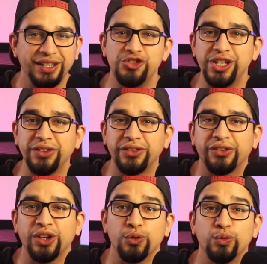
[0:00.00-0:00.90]

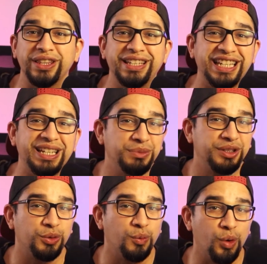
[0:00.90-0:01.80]
Jesus redeemed
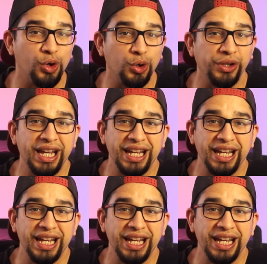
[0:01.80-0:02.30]
the world